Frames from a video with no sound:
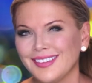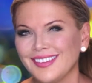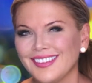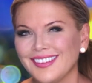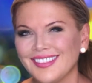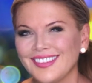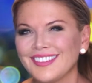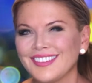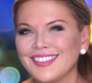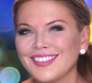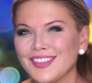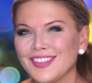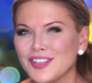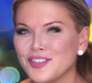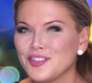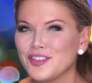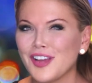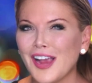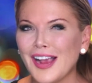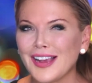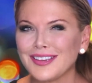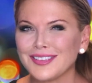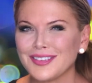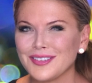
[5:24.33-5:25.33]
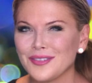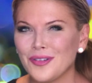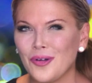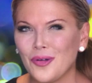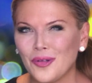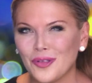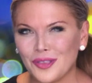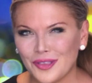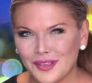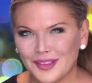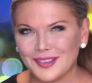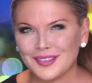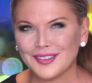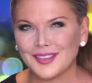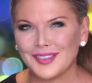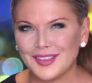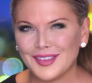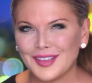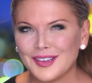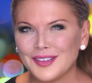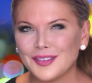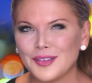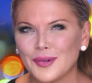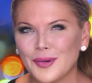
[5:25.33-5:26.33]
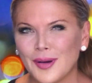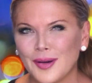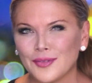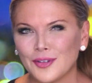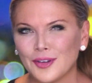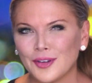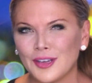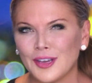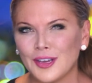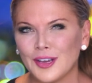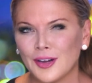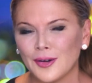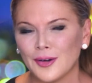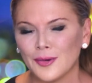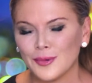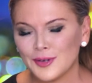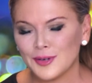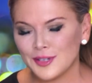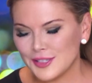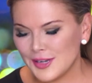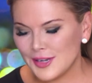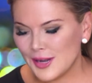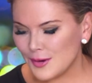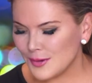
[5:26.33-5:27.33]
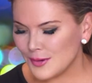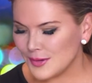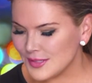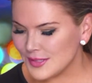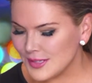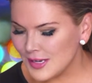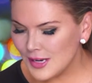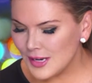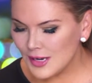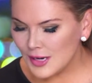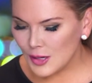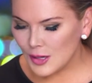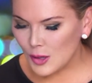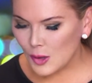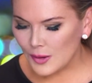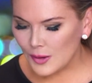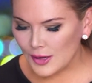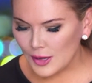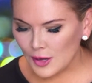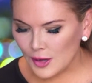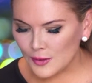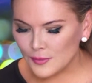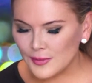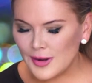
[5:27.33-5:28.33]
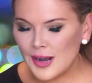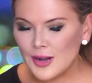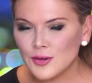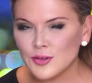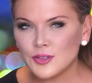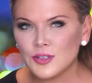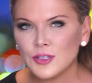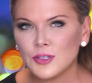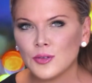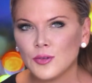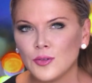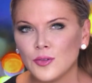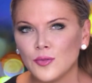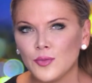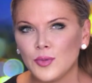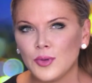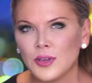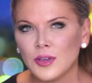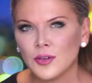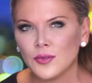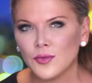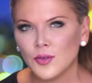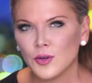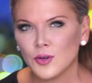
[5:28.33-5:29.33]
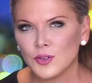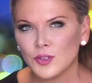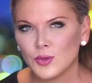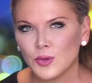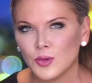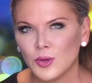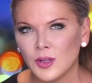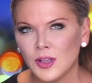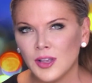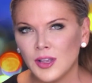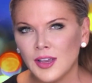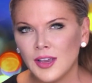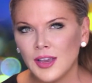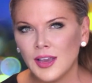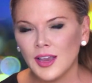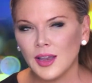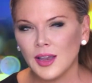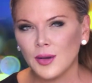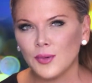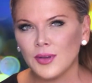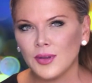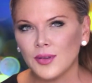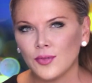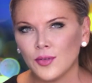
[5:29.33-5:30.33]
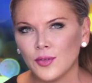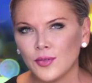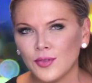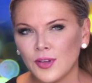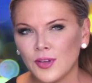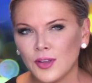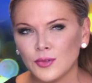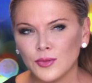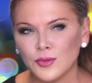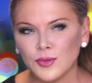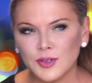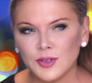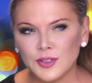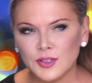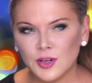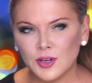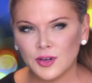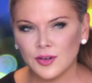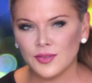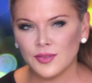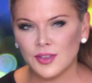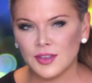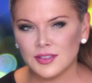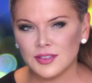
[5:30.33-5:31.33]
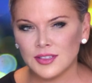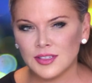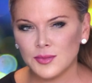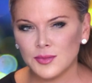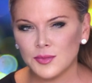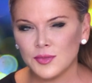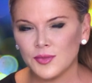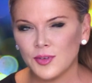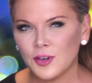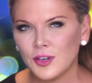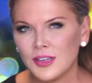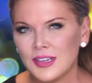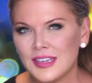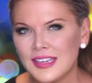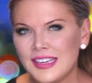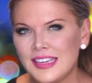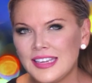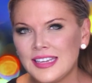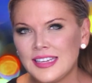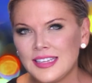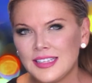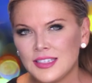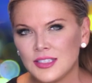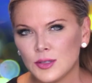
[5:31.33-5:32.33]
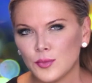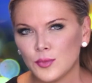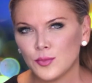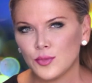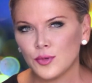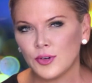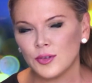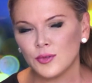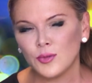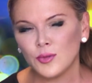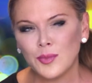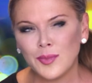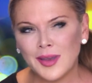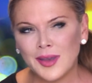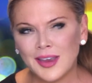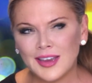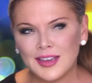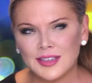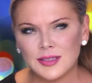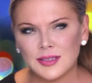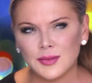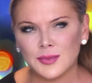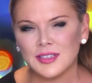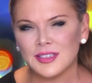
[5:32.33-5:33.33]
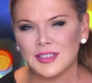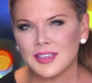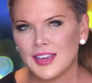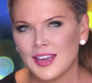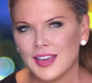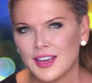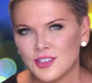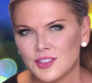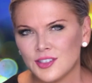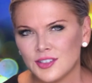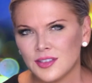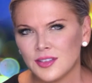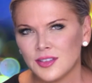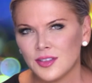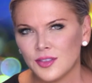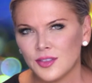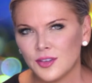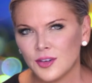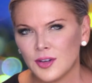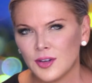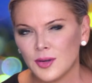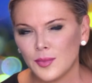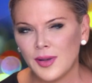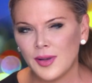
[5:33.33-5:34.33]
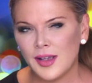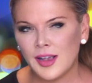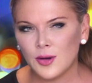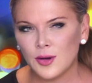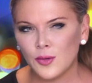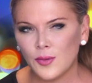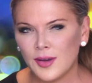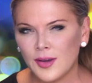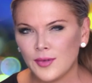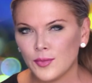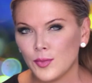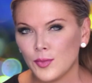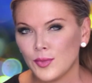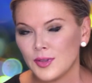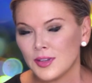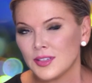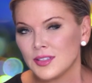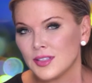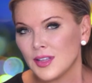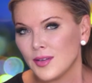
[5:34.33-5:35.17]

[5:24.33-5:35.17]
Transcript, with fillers: This is the Jackson Hole thing that they do every year, which now is going on round two of being virtual. And we have a Federal Reserve that seems very keen to print. We may get some indication that they're going to back away from things.